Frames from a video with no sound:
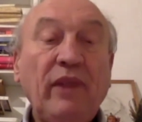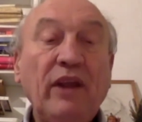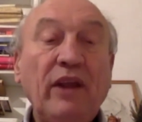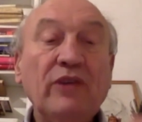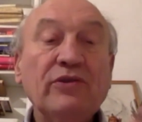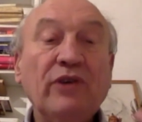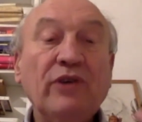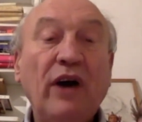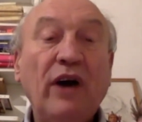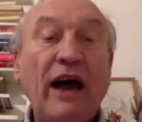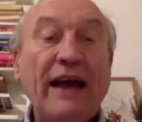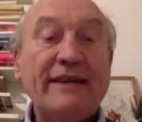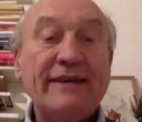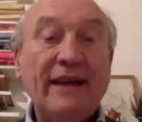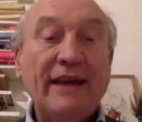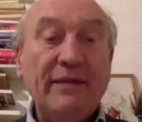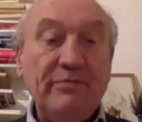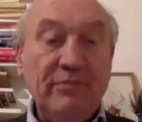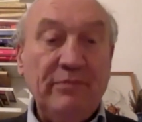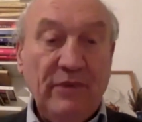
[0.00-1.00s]
so, as
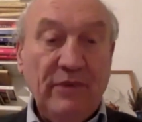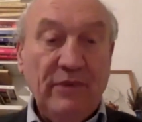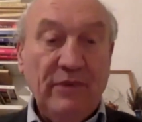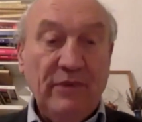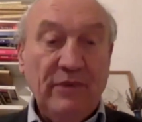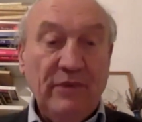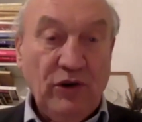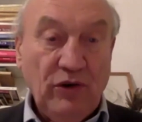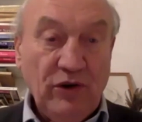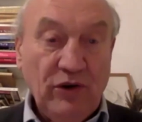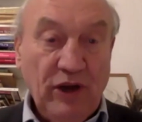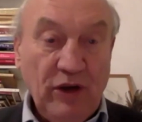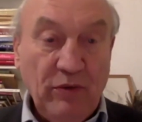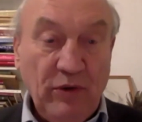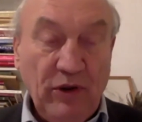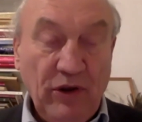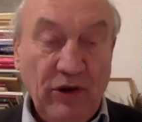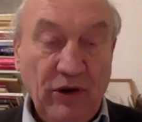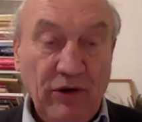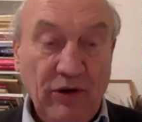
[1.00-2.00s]
I'm talking with
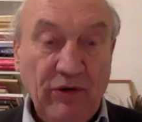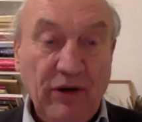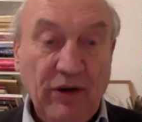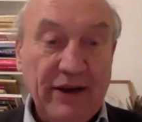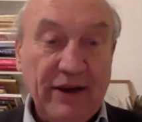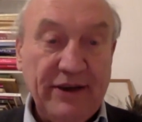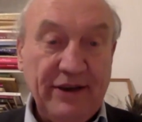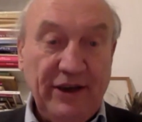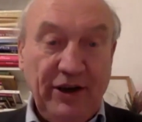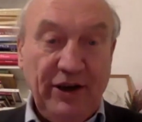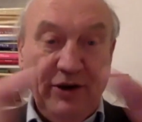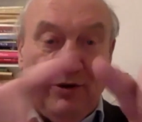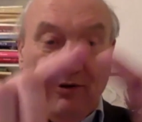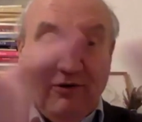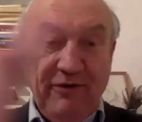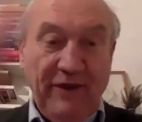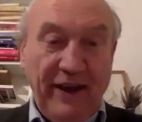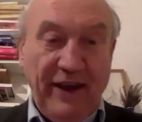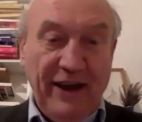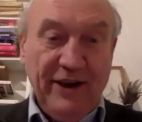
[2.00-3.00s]
you, I see your
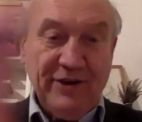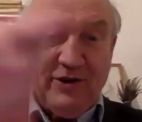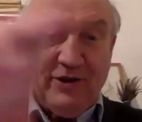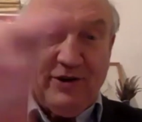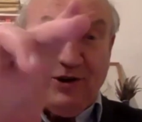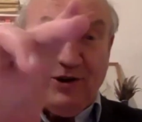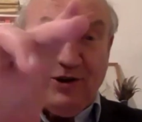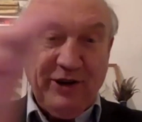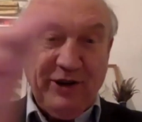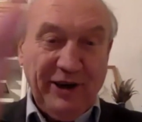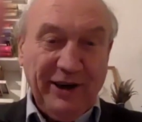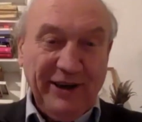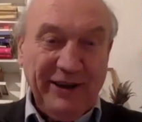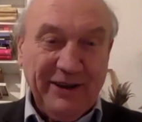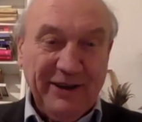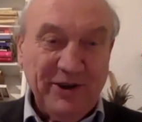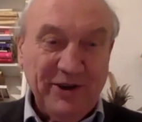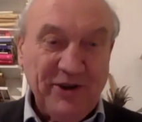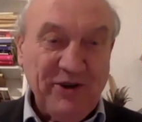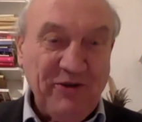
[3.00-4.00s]
face on the little
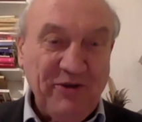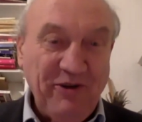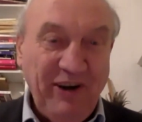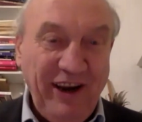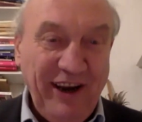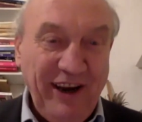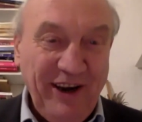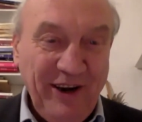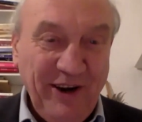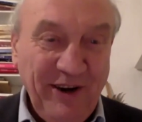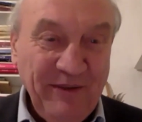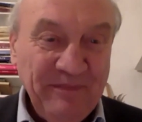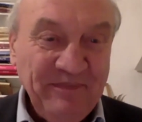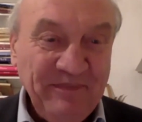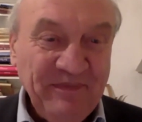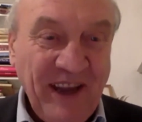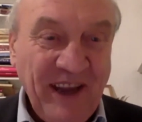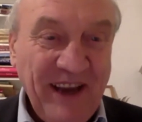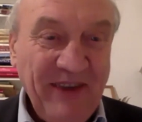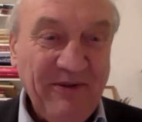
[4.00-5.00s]
screen
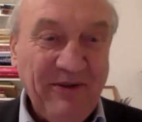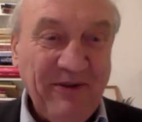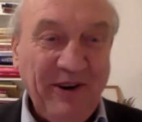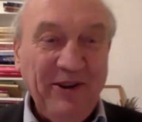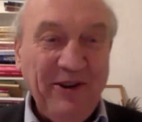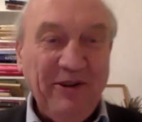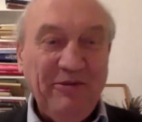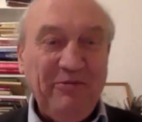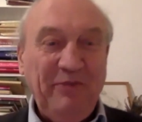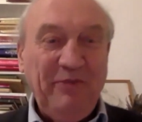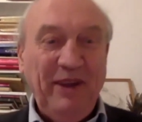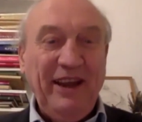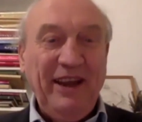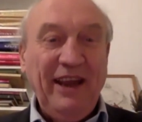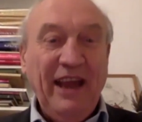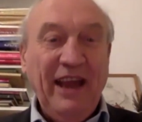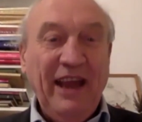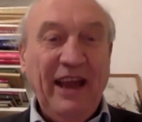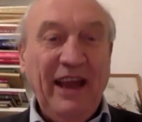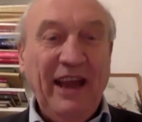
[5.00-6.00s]
in front of me,
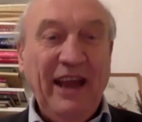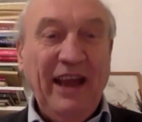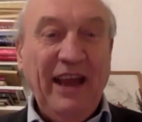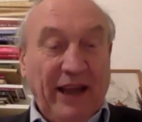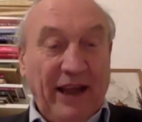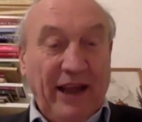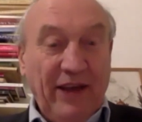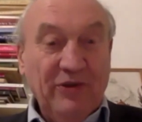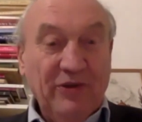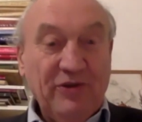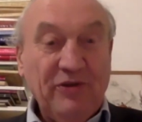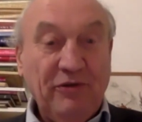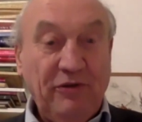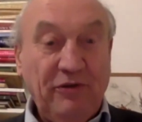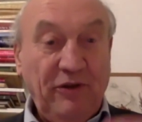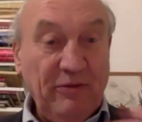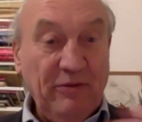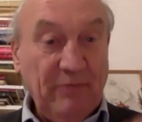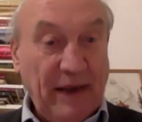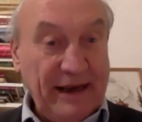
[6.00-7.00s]
but I also feel
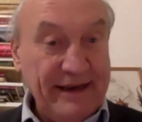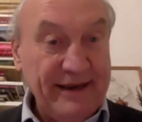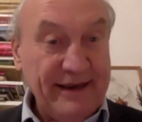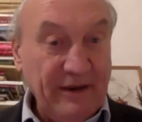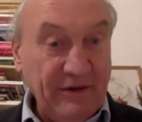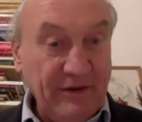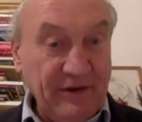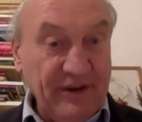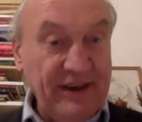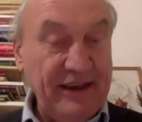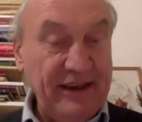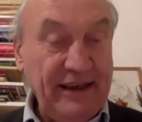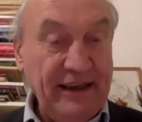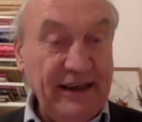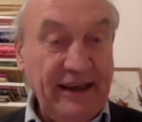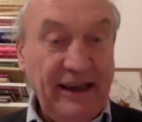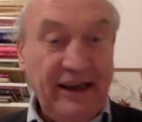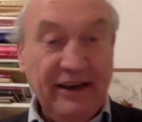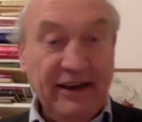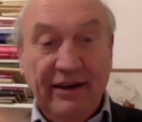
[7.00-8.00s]
myself sitting
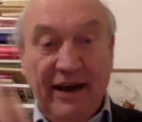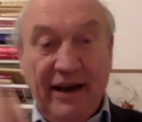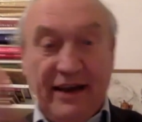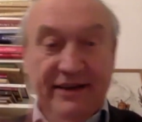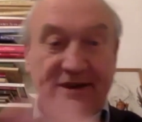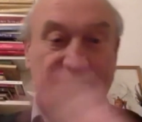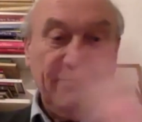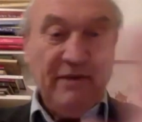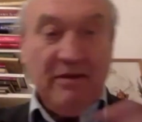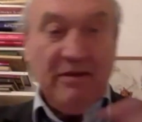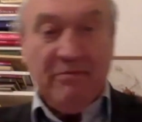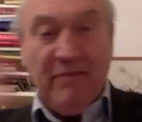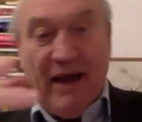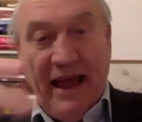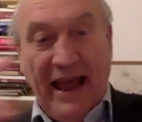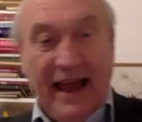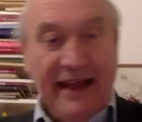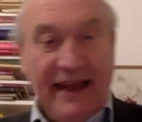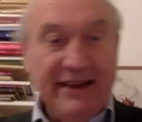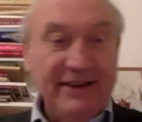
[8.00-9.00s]
here. I, my
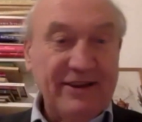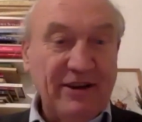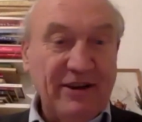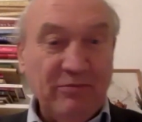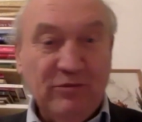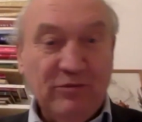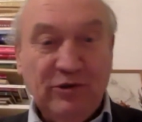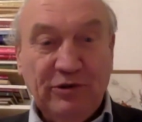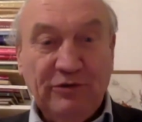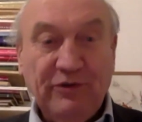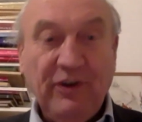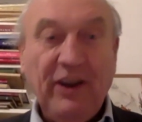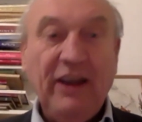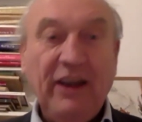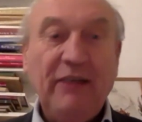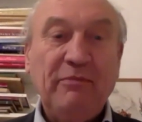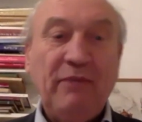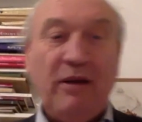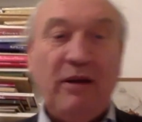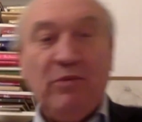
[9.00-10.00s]
hands are moving,
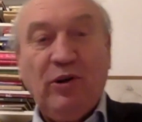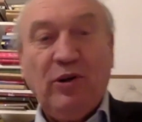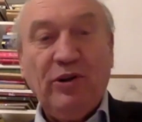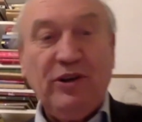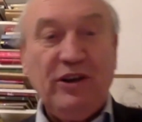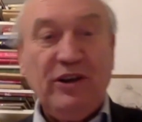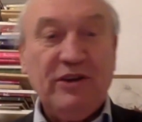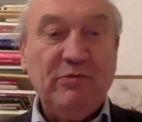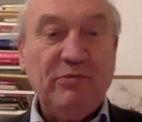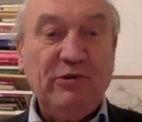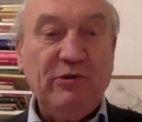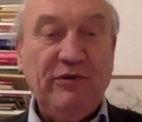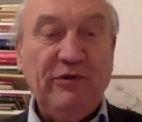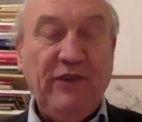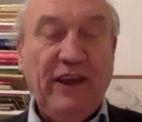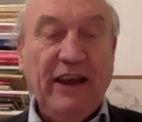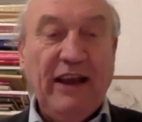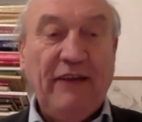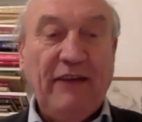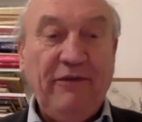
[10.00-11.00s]
my body's
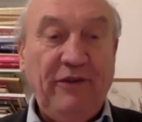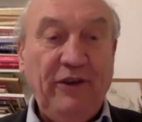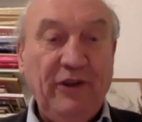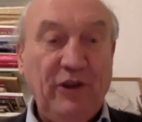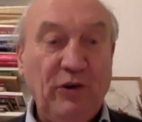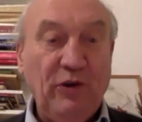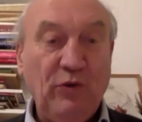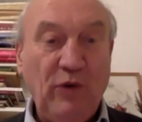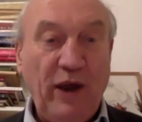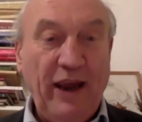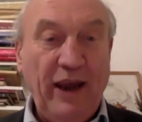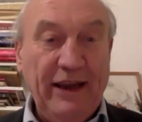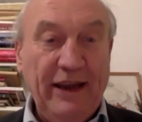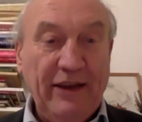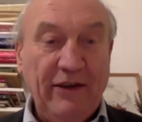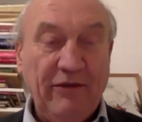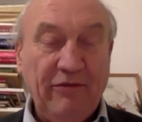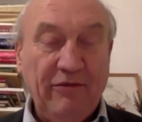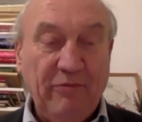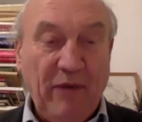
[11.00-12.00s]
moving, I feel the weight
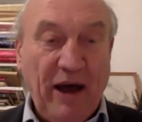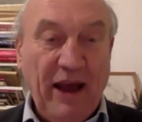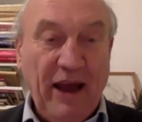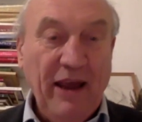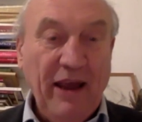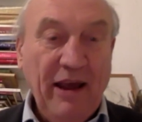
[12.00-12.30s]
of my,